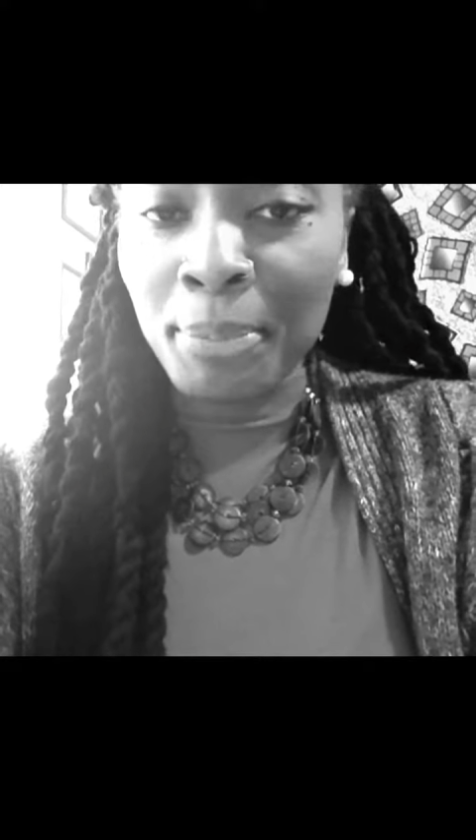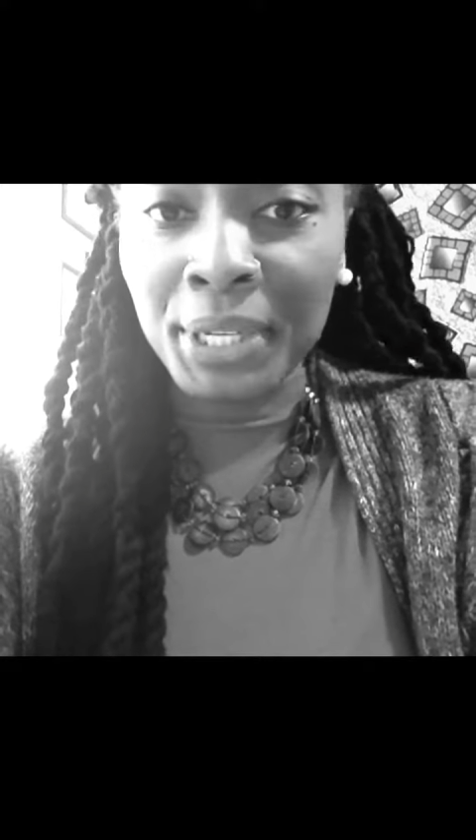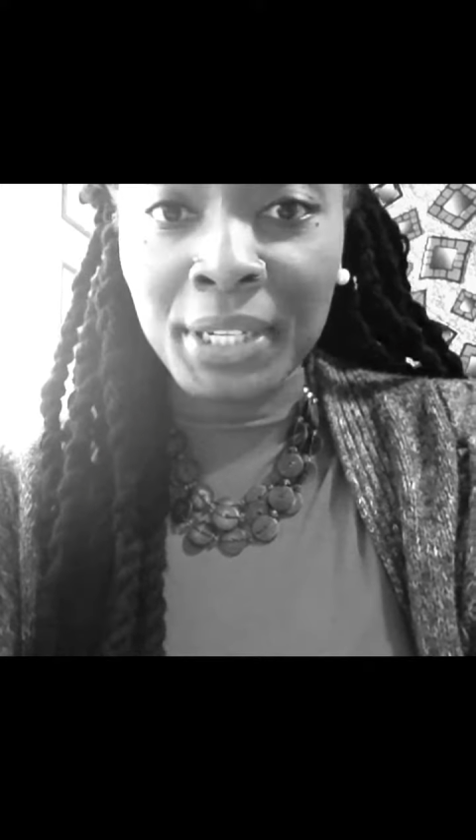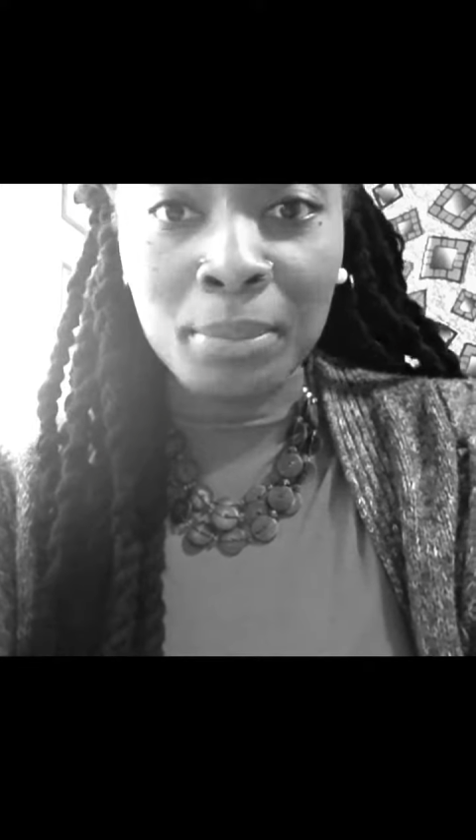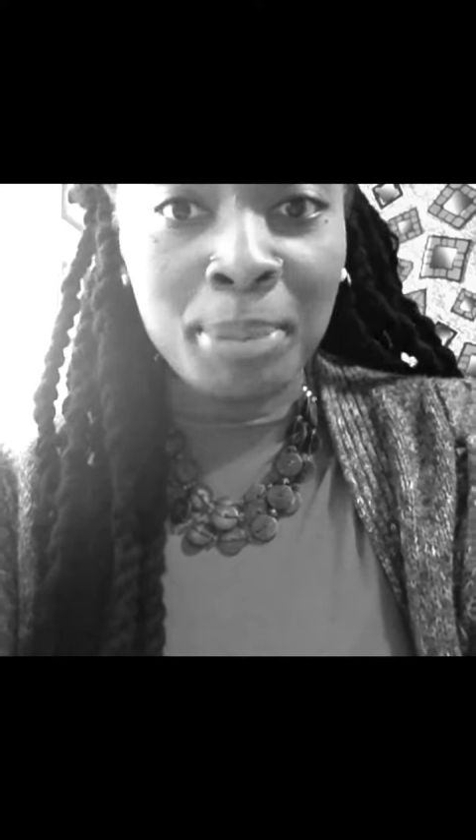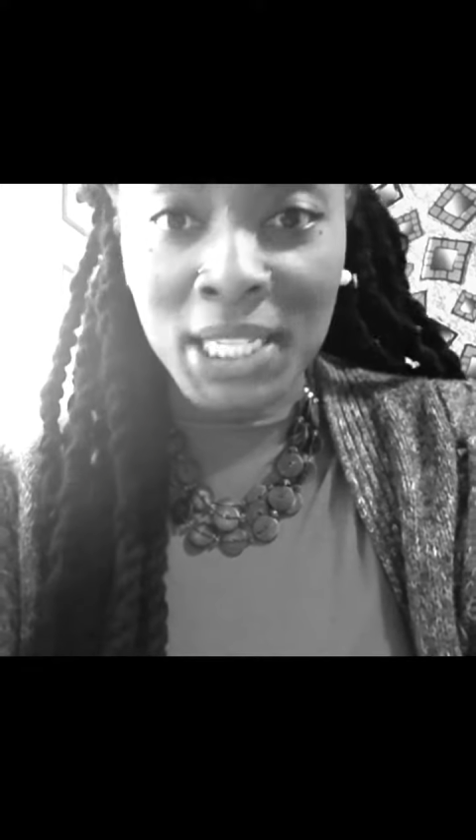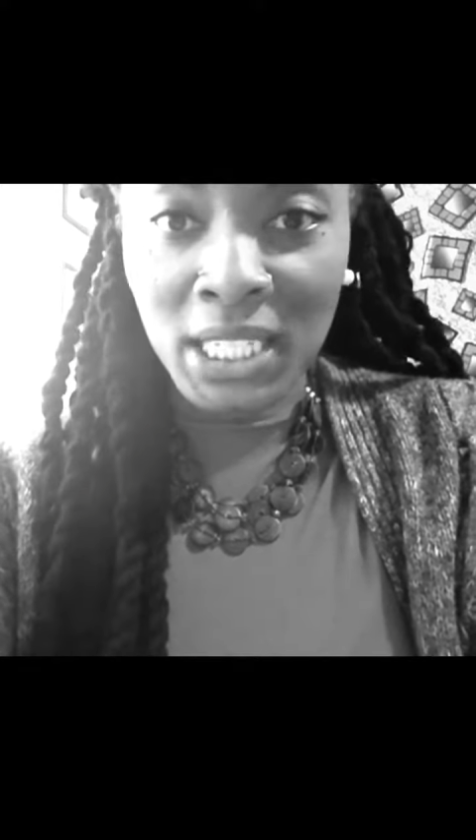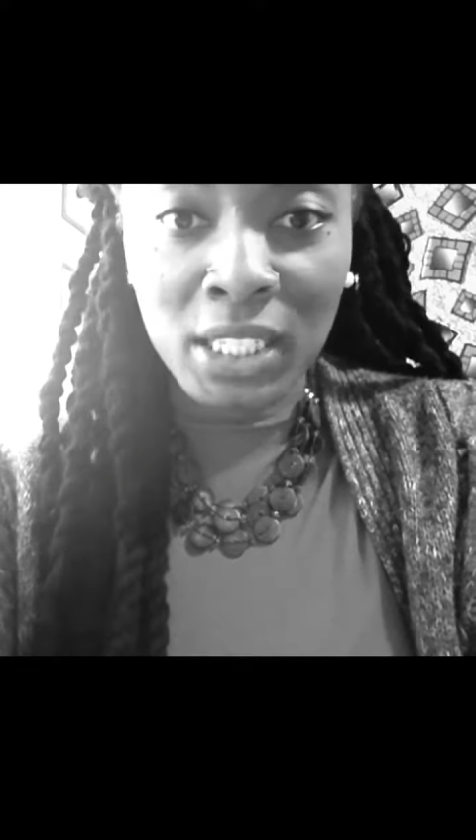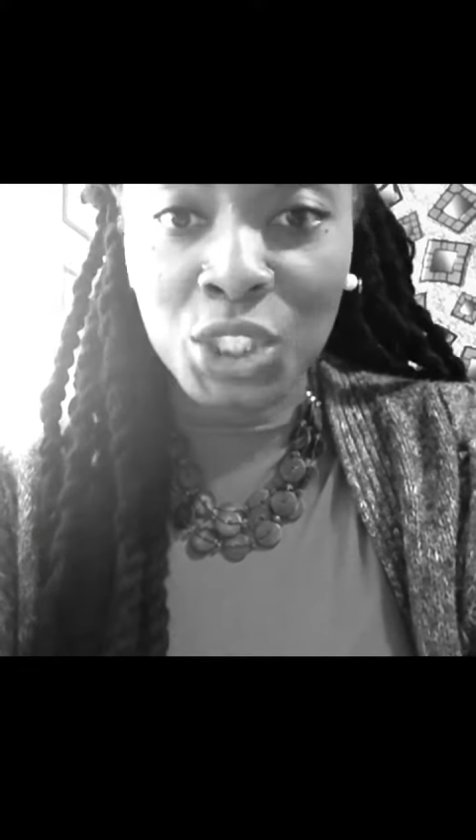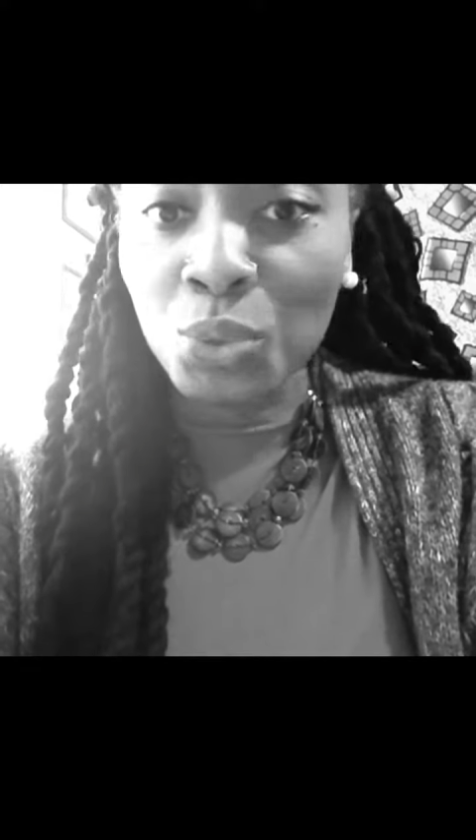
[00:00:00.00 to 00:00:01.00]
but
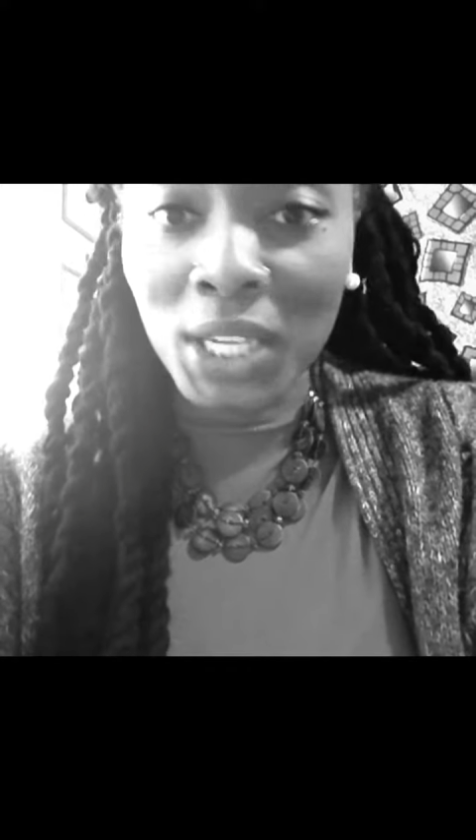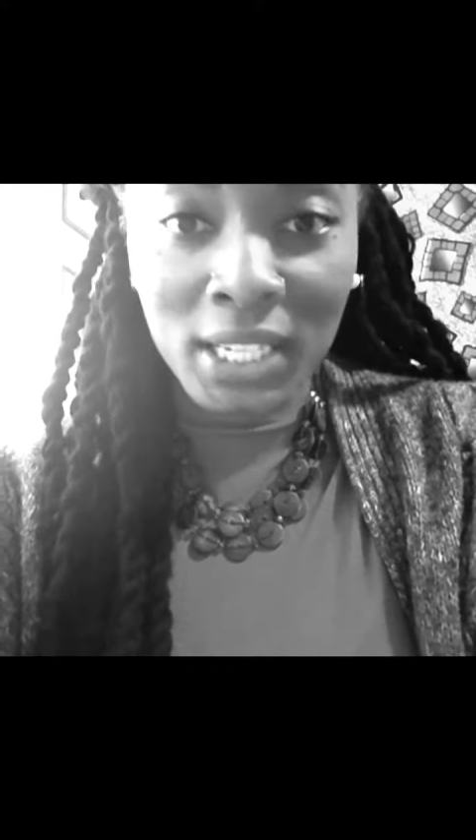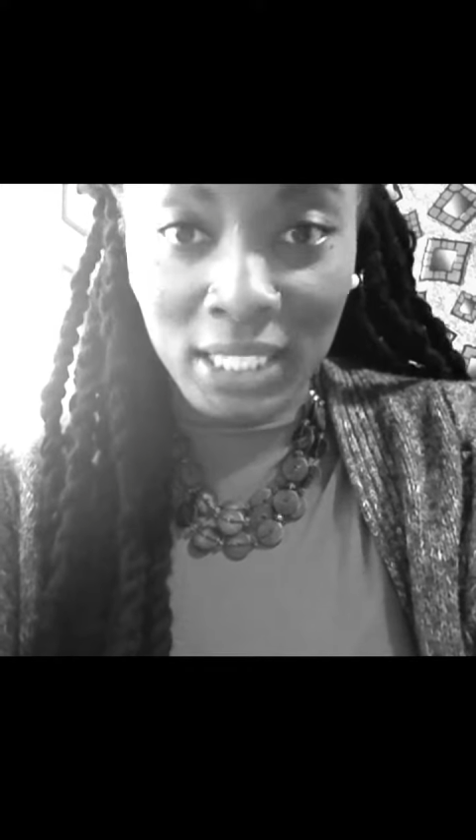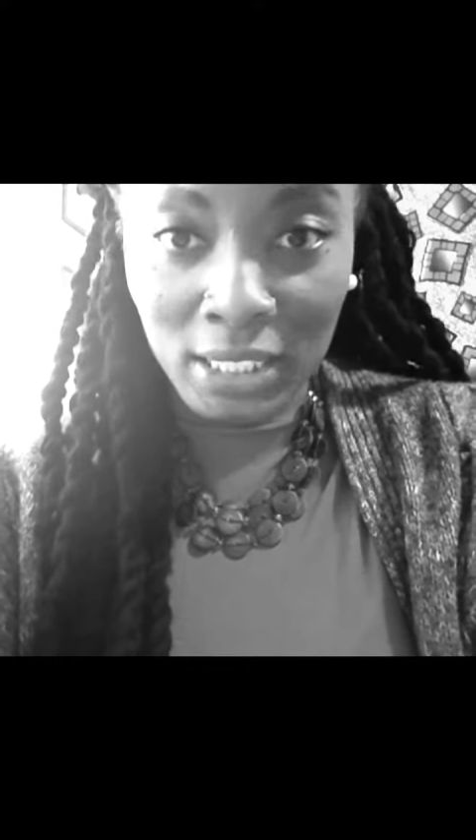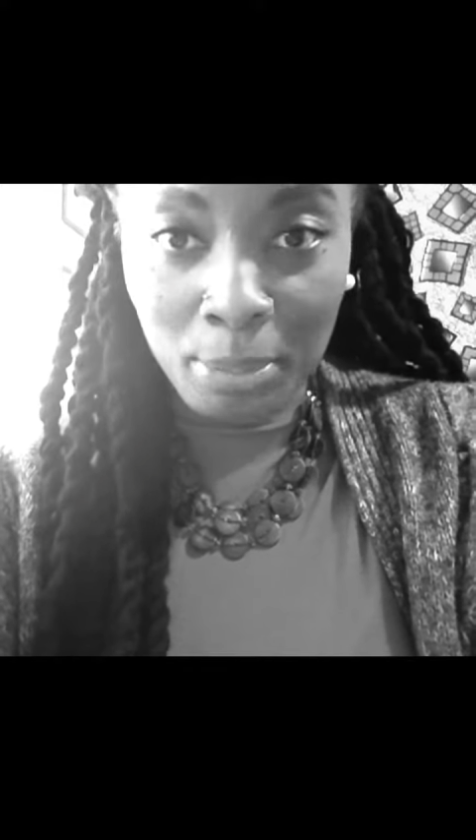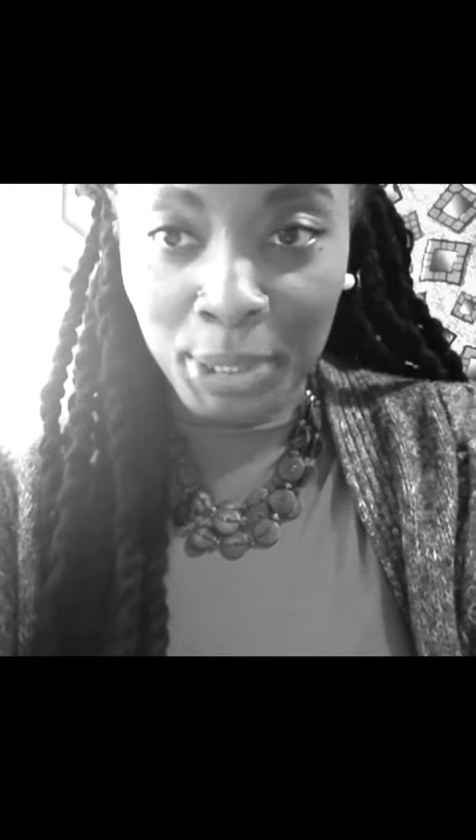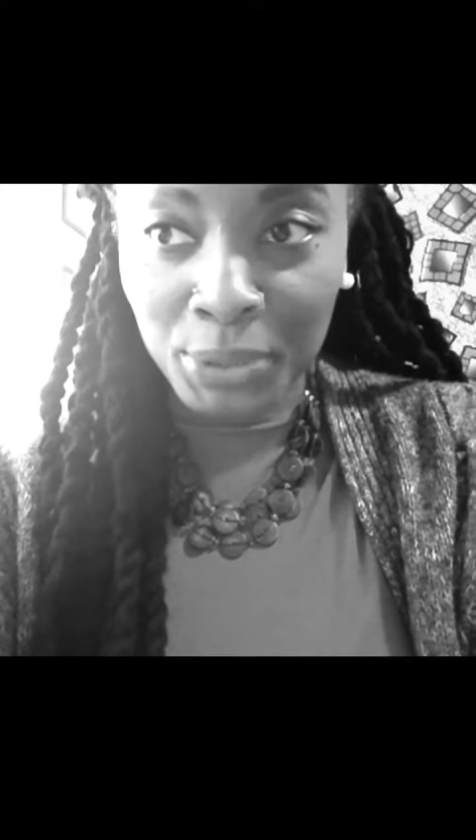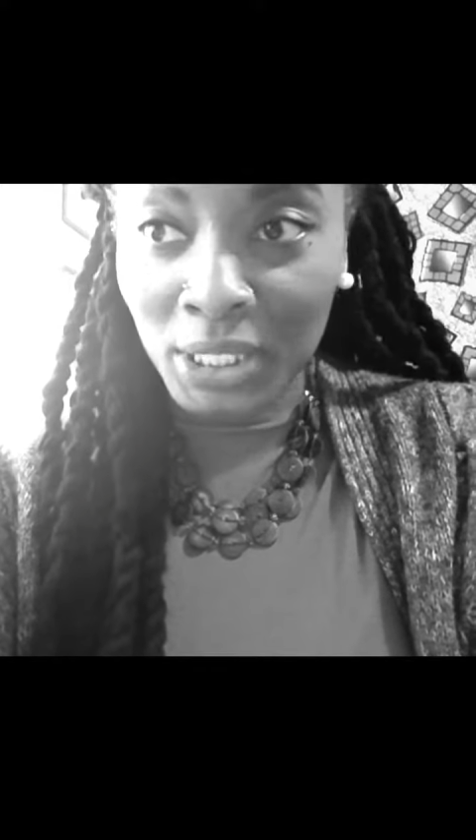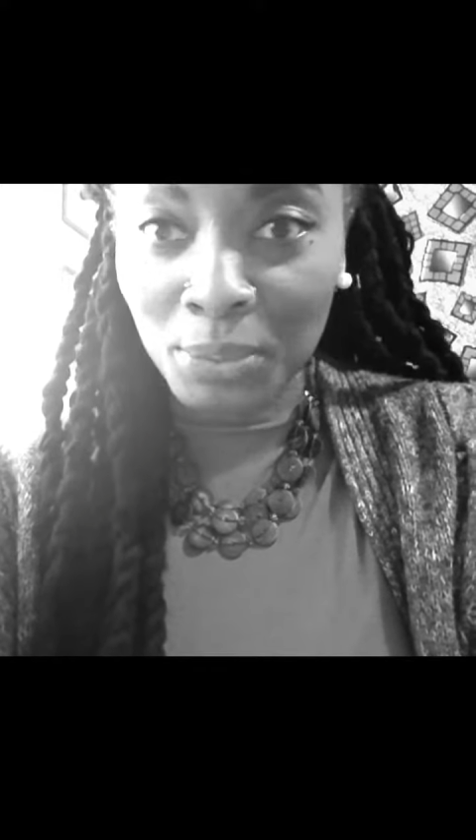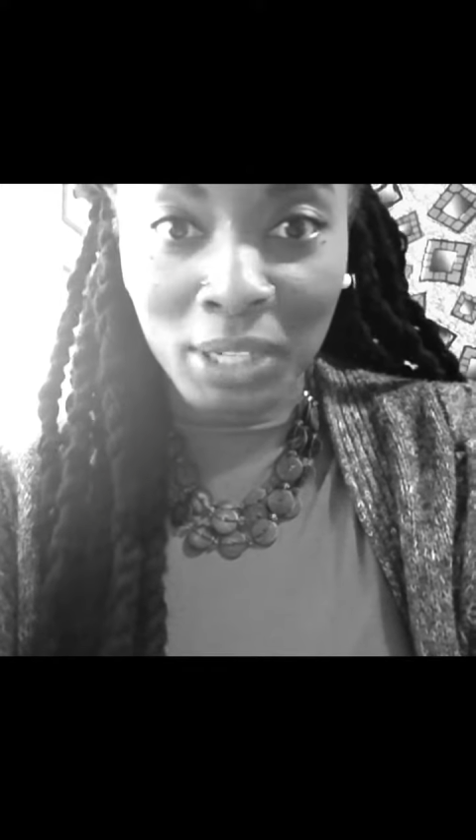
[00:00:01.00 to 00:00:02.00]
basically you can get in the
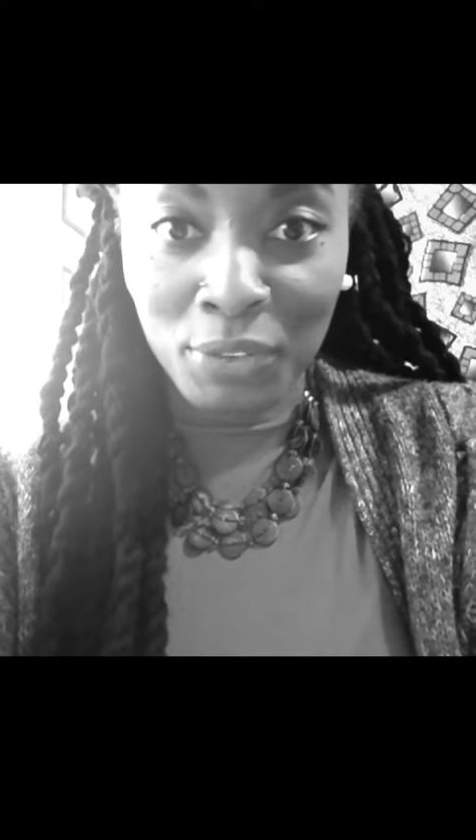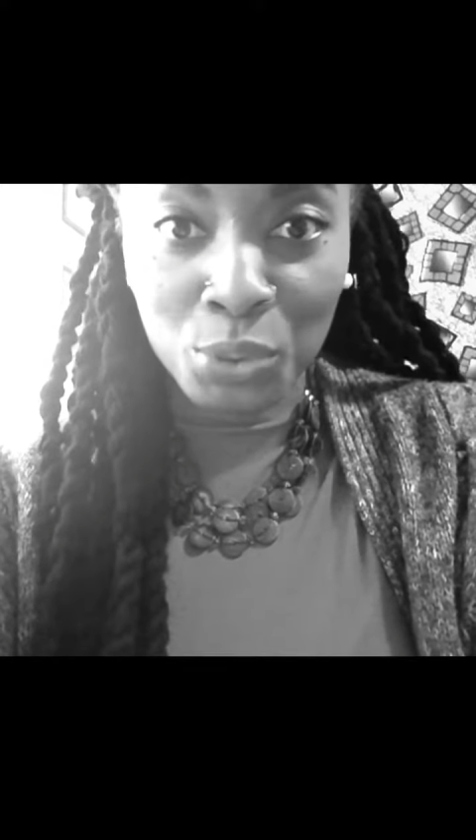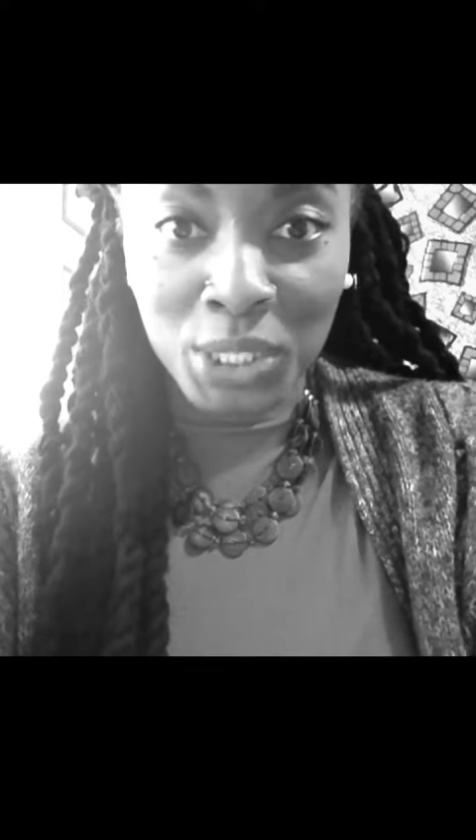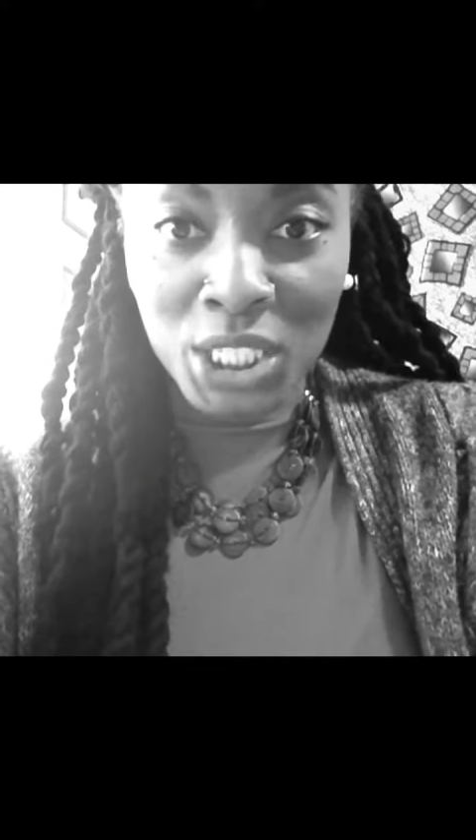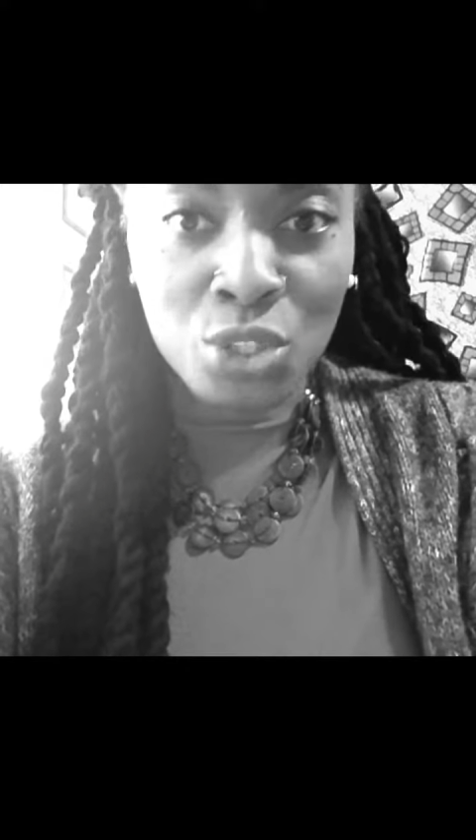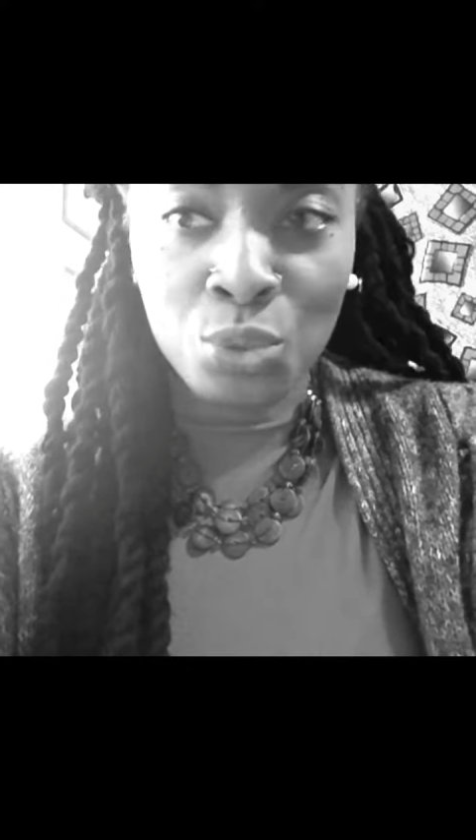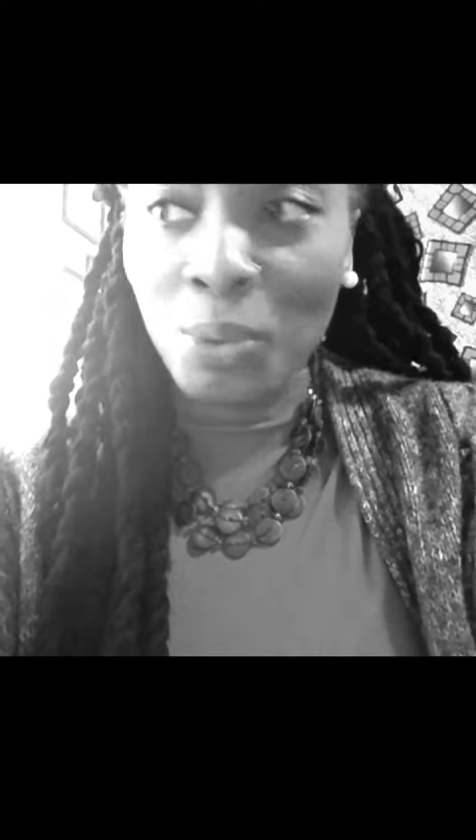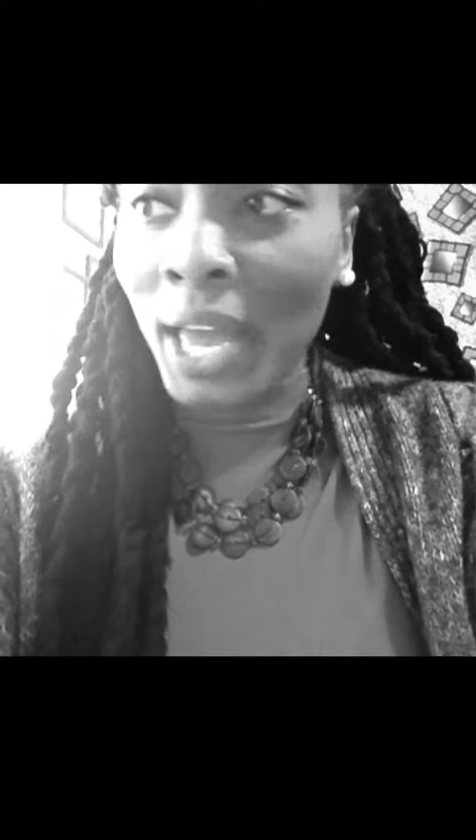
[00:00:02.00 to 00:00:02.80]
building whenever you need to,